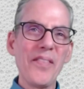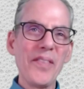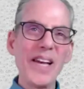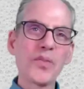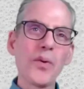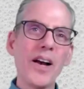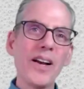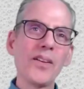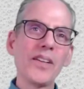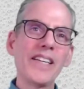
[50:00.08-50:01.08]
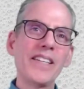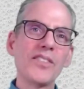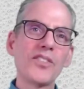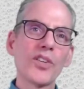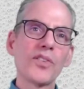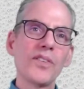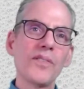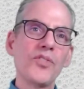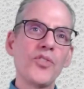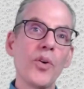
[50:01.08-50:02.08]
on that trial and just
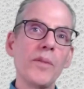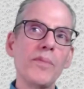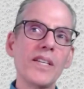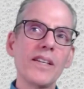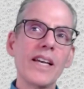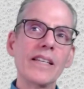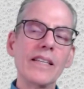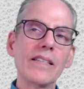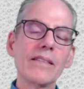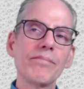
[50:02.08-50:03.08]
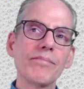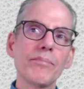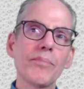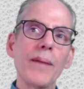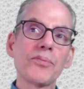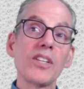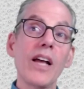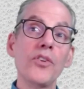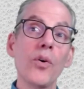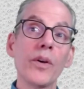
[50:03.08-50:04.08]
joined me, and perhaps
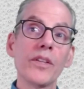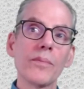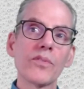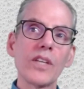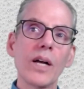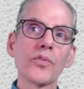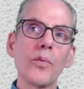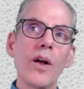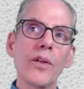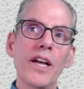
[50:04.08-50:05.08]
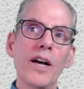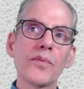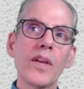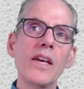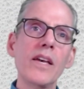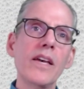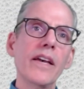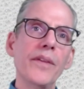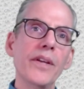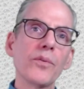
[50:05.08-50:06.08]
not knowing themselves well enough,
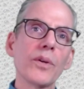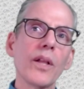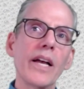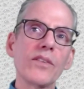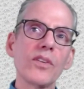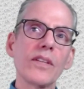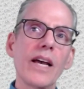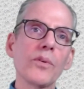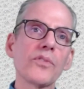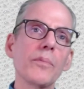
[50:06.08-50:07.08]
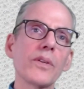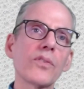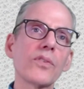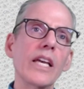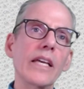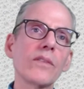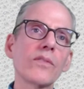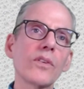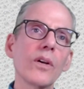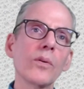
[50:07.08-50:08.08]
and then realizing that was a mistake.
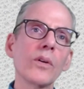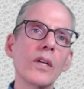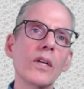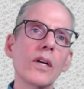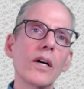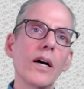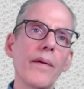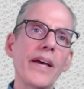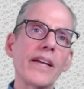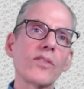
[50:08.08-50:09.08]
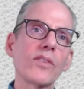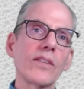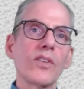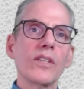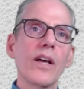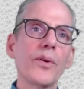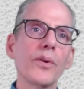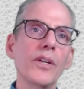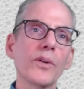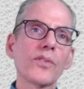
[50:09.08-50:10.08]
So that's
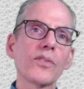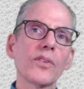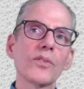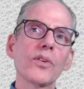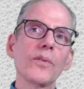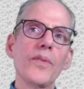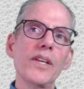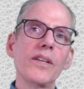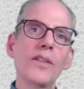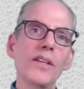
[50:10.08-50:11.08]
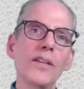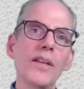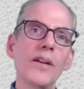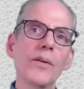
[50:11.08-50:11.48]
another, it's sort of the